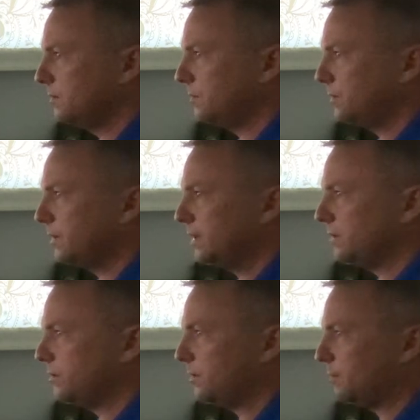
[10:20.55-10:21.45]
We'll go ahead and
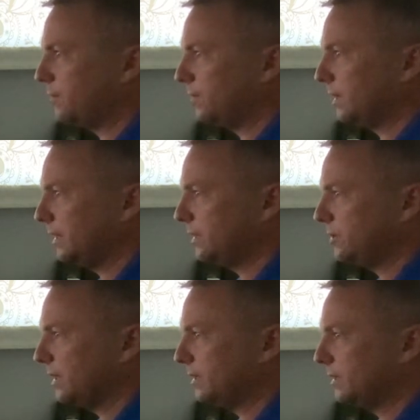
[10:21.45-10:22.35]
do our before landing
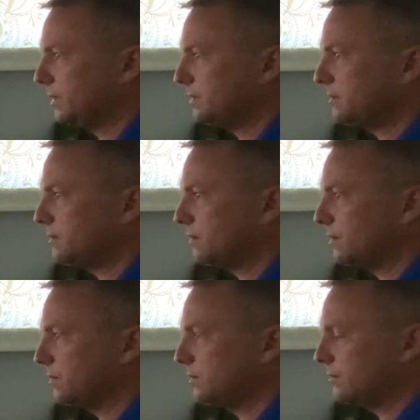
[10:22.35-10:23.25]
checklist.
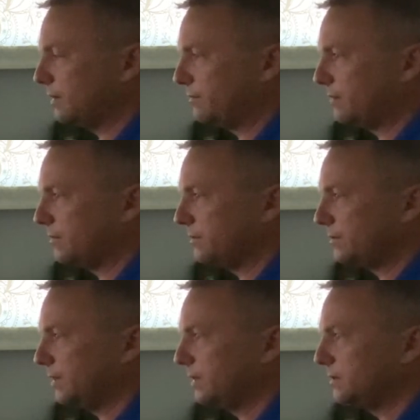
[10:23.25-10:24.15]
So it's right in front of us,
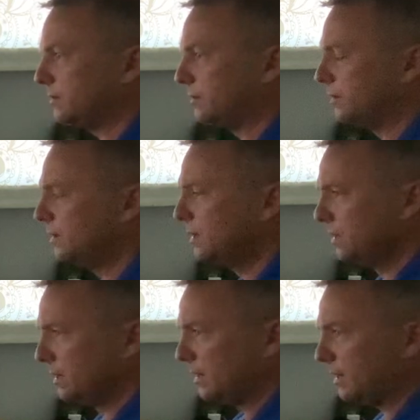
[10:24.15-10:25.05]
right? So
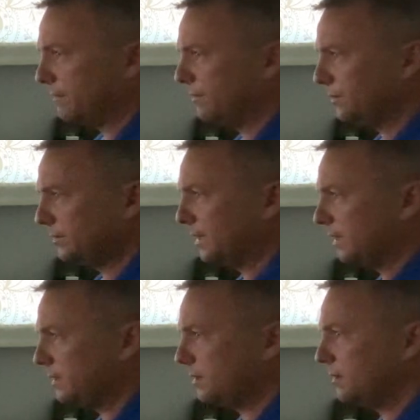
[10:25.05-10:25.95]
fuel
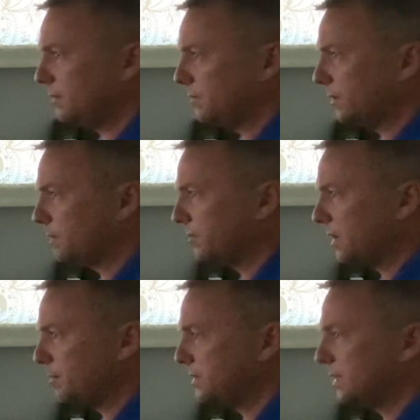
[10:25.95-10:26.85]
tank, we're on the
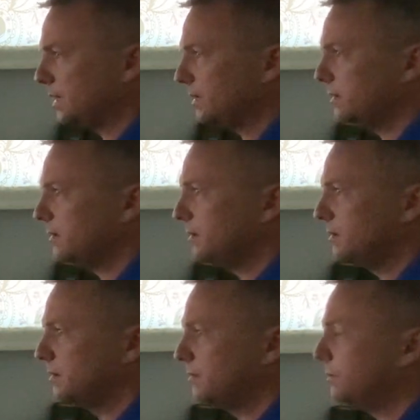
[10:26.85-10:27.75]
proper tank.
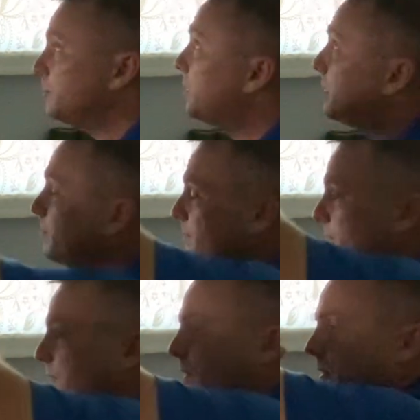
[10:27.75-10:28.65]
Fuel pump
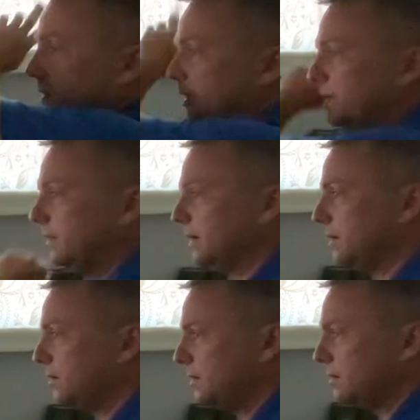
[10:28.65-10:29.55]
on, landing light
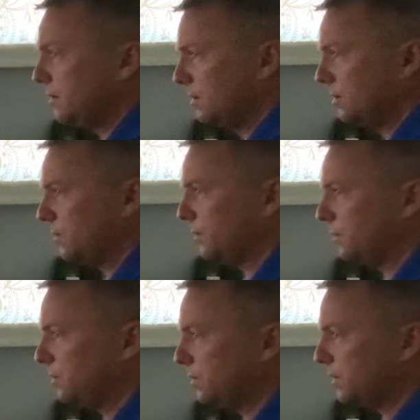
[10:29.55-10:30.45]
on. We will
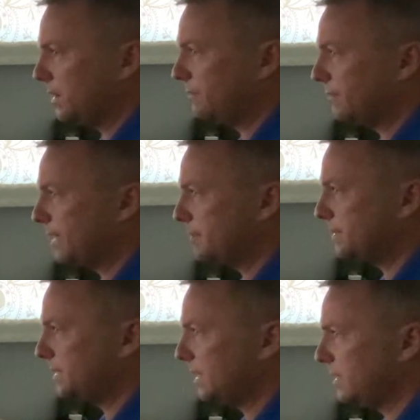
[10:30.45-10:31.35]
hold off flaps
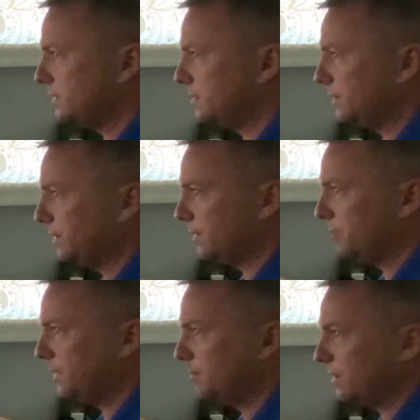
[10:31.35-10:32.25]
10 until we are
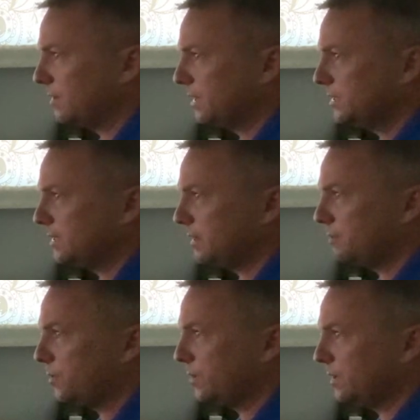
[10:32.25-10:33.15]
beam our touchdown
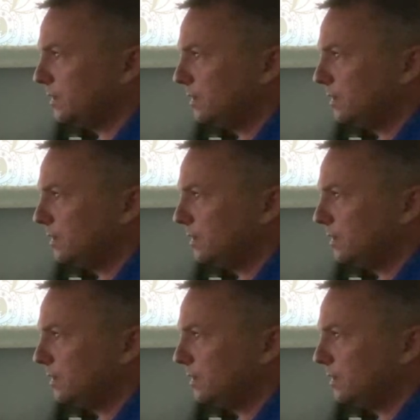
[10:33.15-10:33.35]
point,